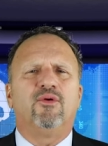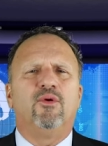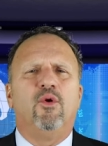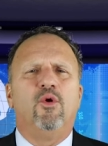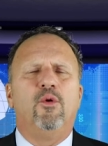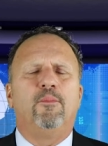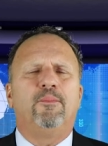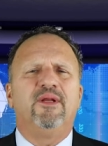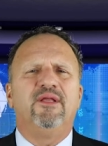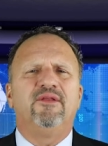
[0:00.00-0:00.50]
their
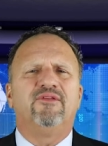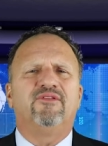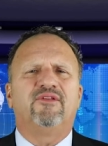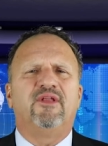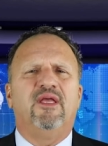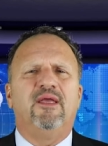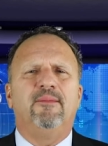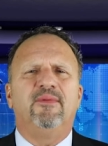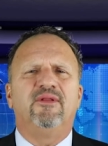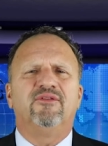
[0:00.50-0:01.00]
opening
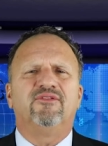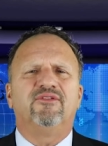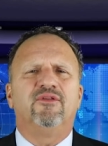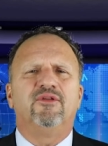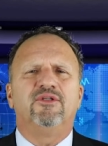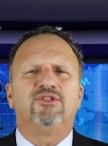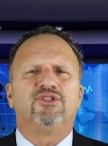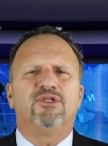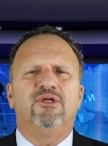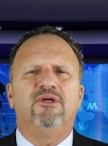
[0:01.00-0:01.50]
statements to
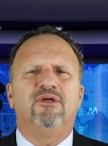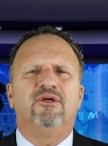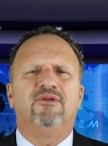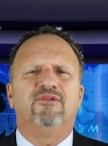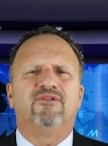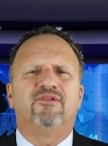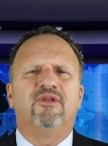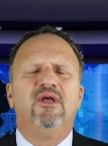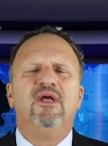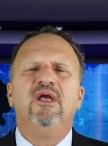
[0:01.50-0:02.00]
the
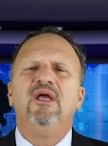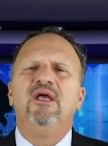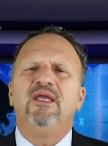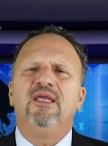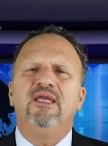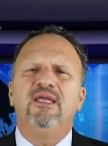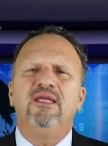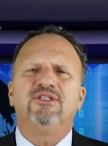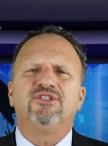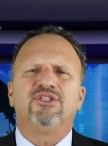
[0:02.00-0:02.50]
jurors.
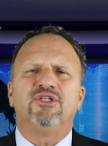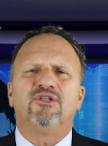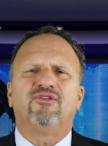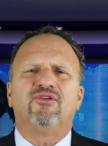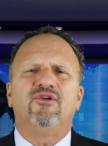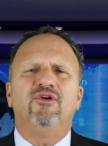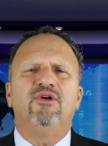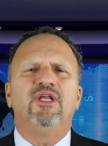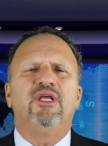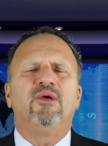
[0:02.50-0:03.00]
Each
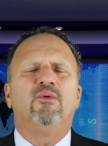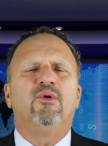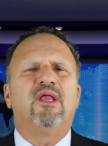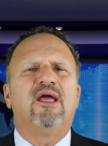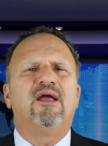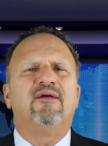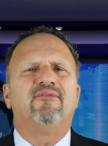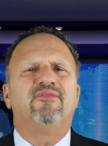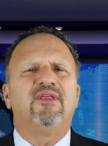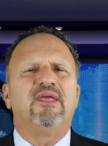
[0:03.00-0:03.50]
attorney will
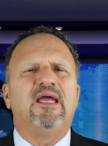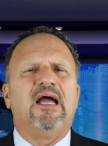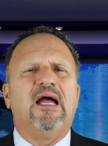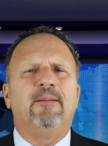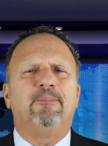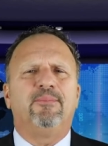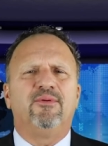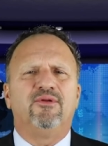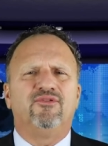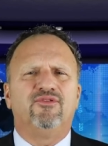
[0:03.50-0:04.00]
have the
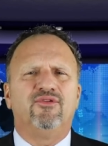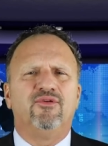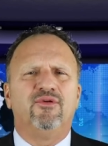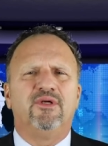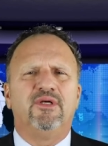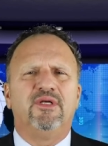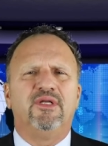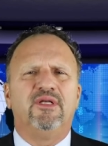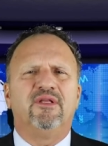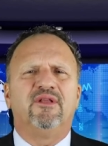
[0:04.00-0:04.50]

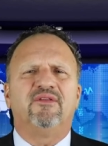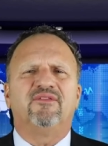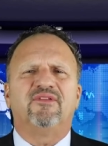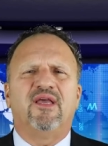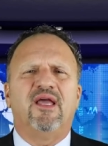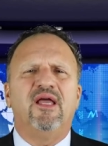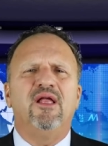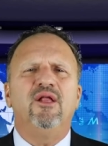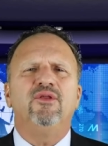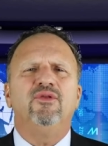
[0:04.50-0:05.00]
opportunity to
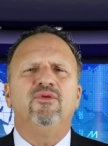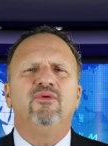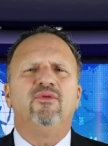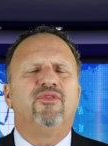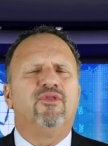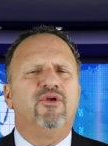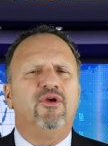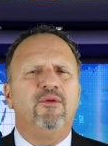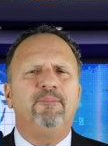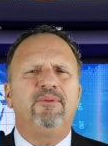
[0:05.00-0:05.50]
tell you
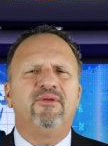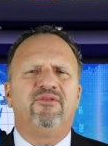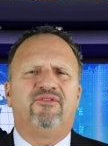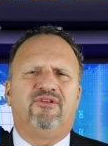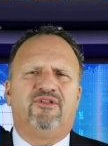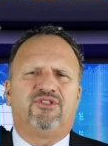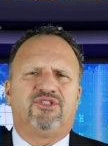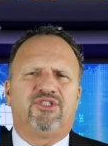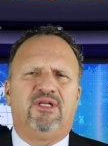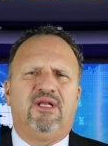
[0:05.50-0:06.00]
their
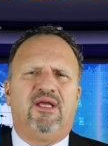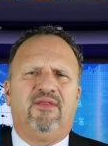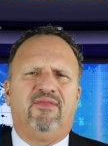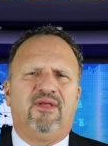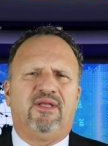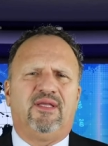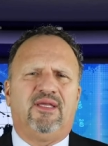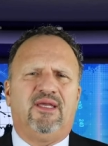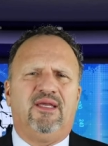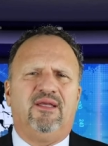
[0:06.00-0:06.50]
position on
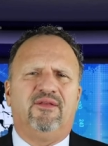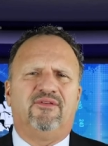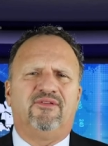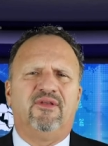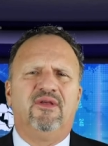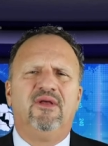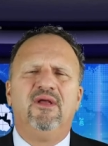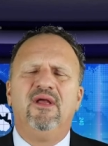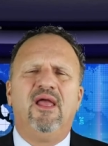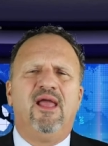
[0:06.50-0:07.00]
the
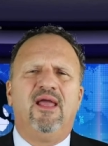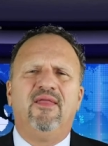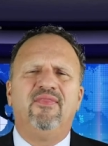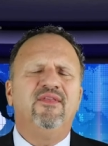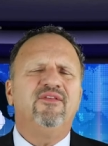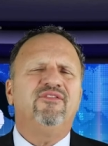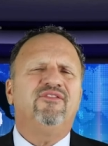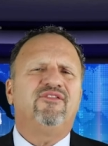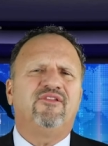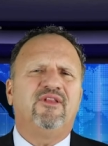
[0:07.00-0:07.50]
case. And
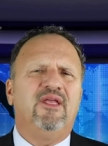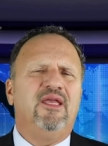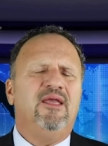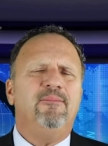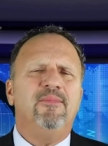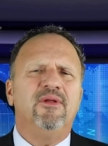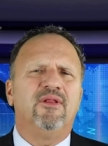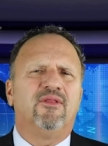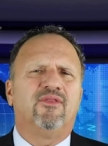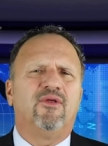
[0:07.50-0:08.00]
this
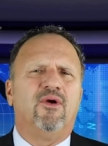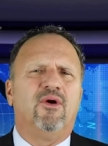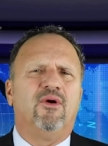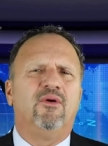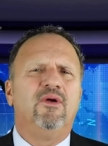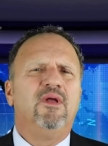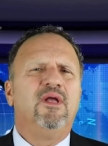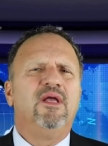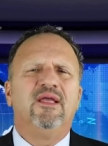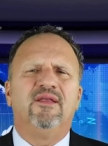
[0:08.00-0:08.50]
statement,
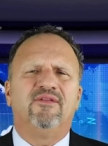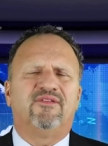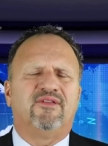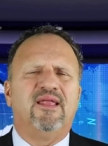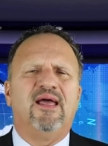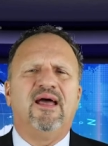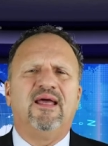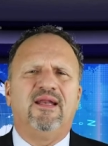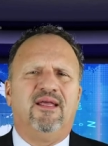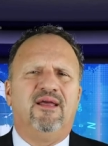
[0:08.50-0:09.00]
though, is
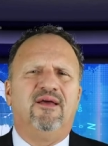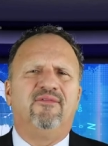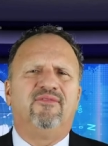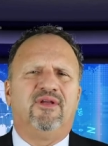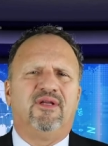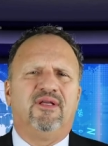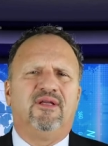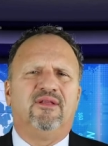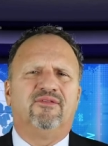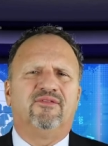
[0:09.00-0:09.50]
not
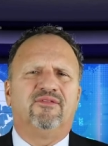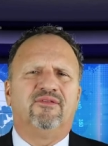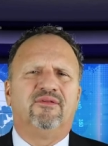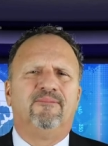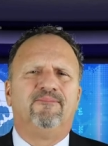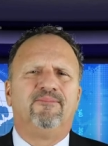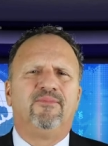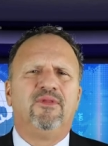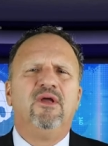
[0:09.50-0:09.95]
evidence.